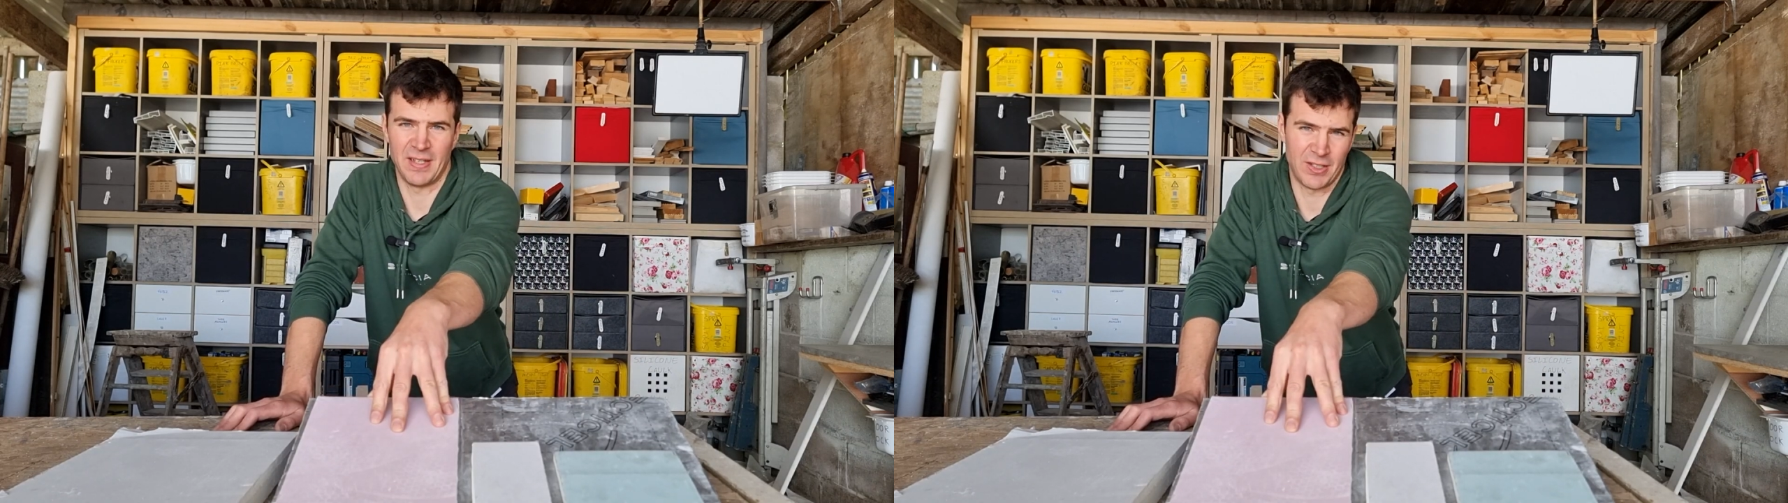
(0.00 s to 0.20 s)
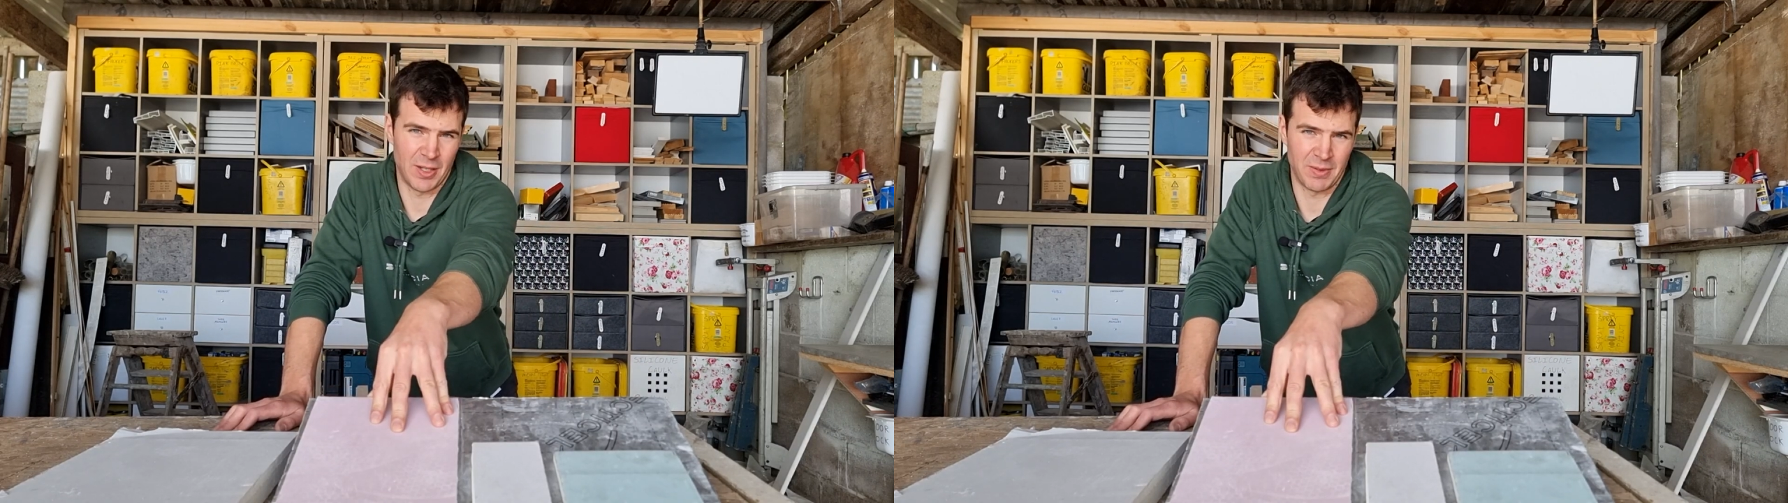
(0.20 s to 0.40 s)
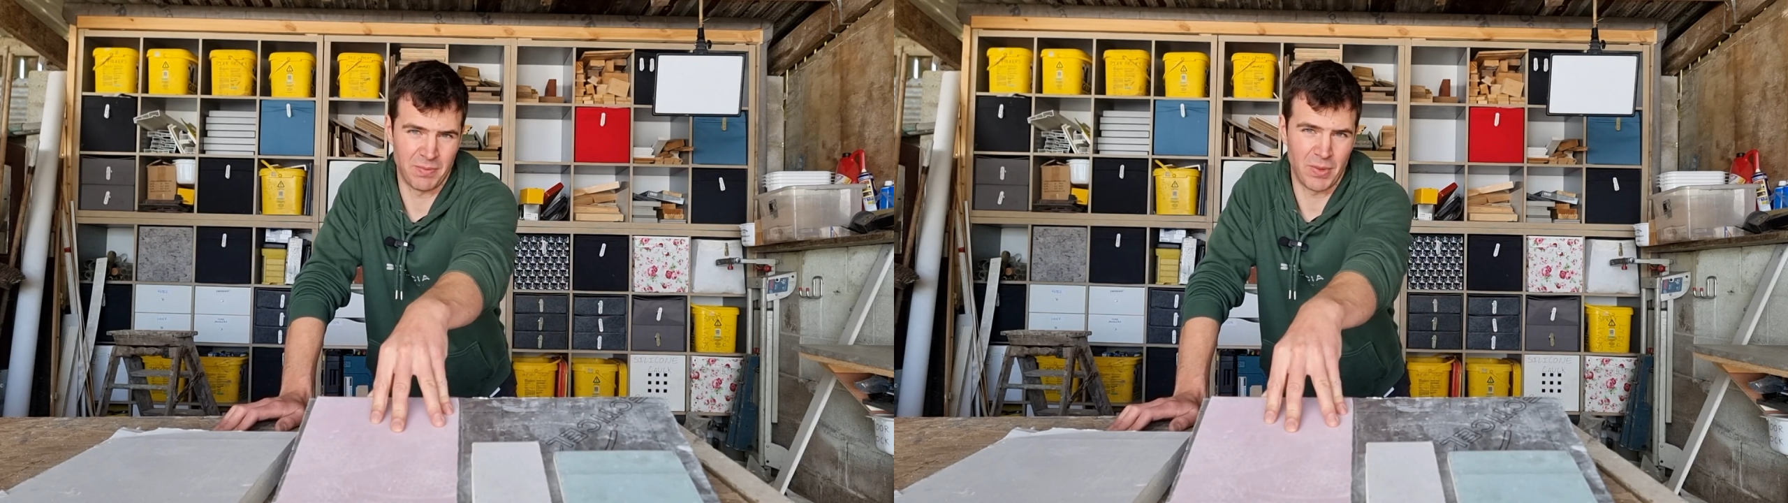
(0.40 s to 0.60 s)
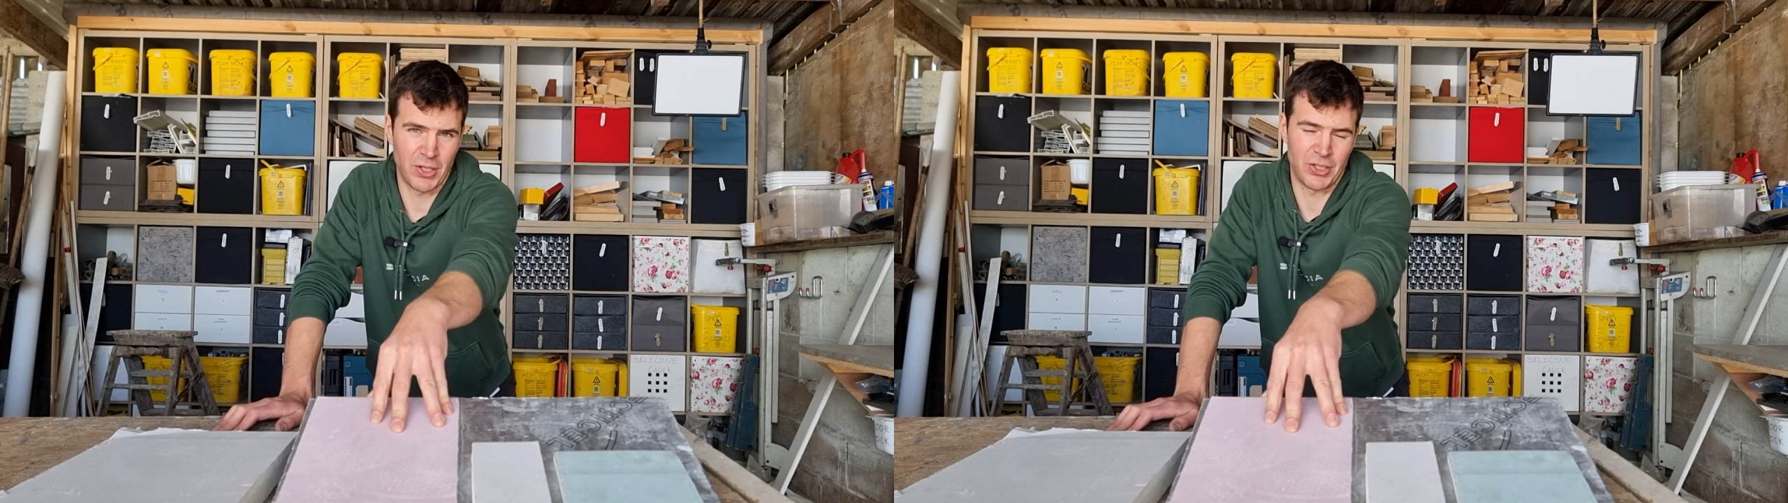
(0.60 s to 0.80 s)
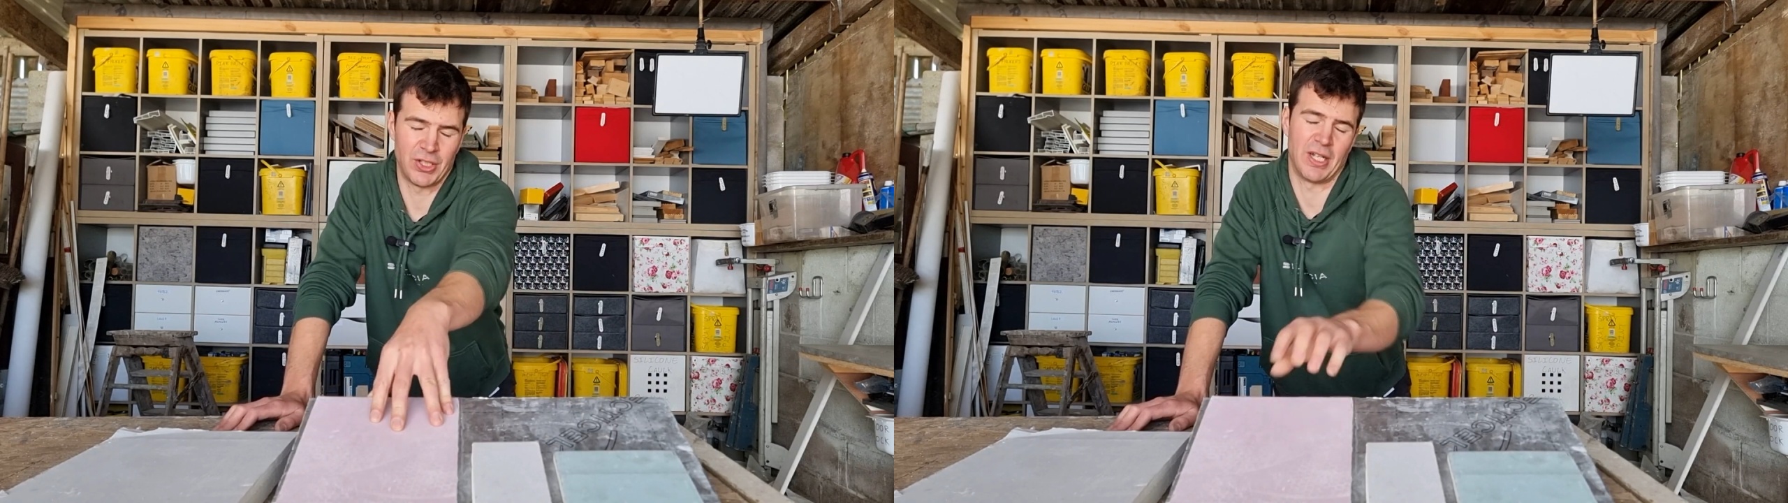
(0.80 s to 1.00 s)
in terms of
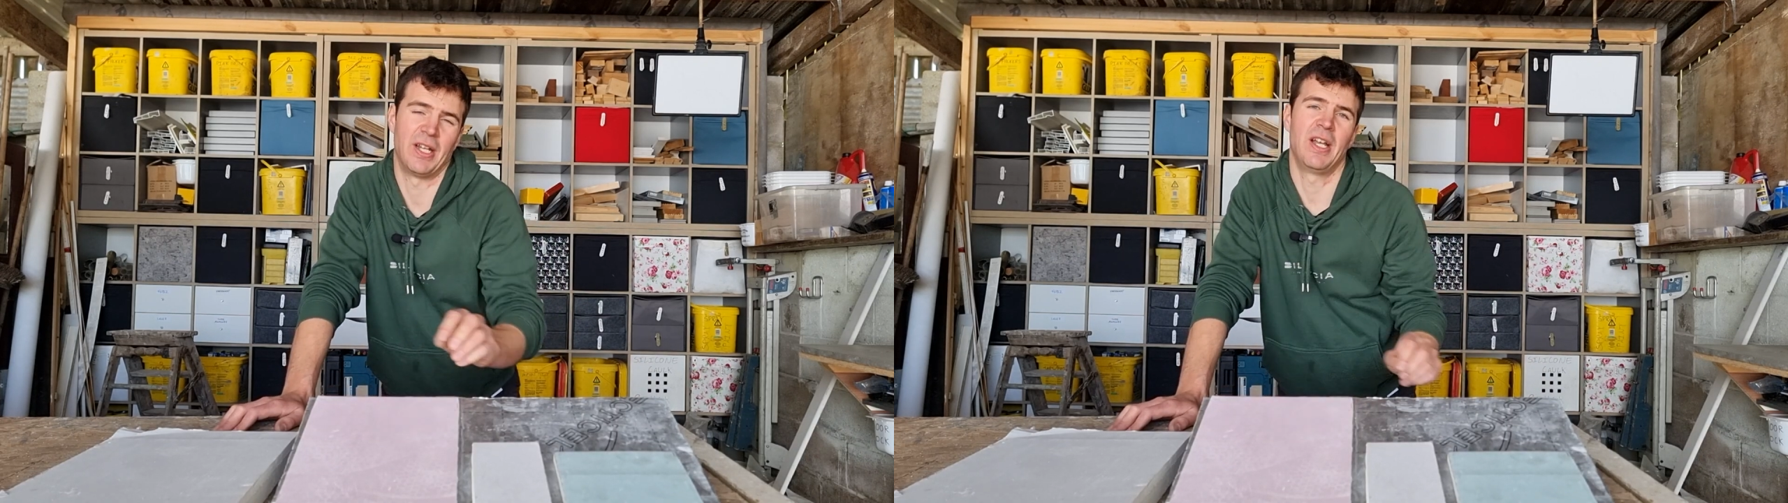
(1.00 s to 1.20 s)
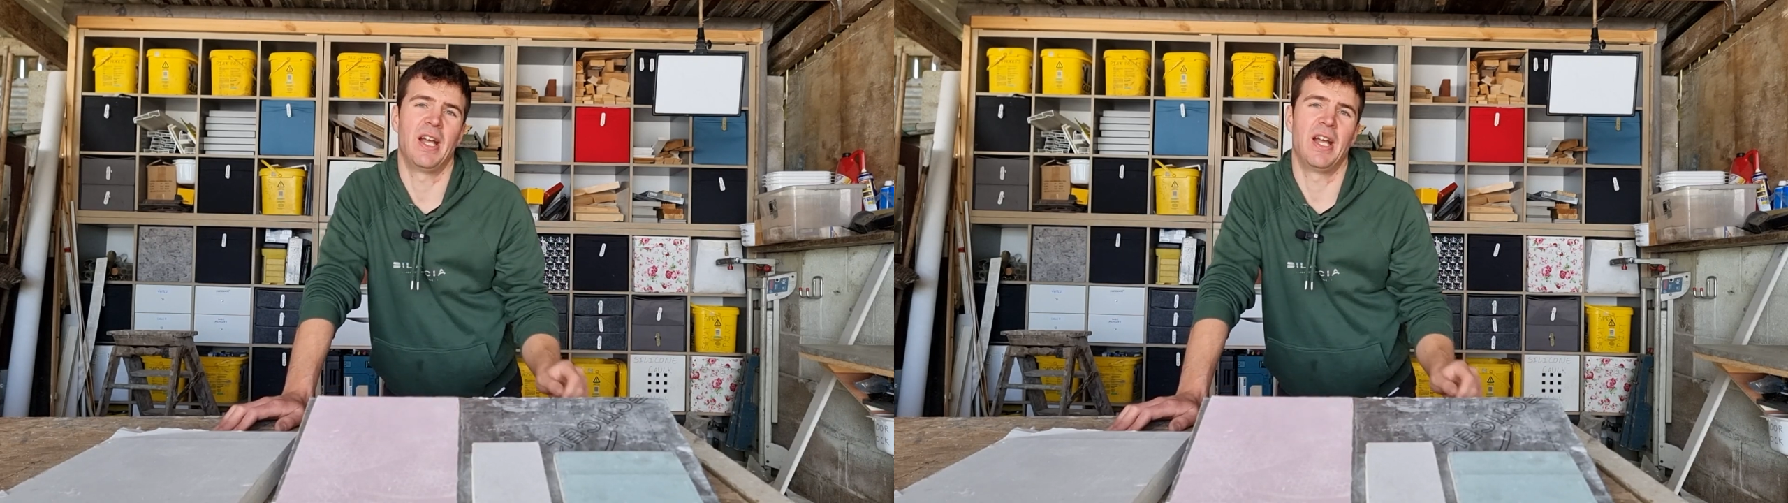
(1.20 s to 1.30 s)
moisture,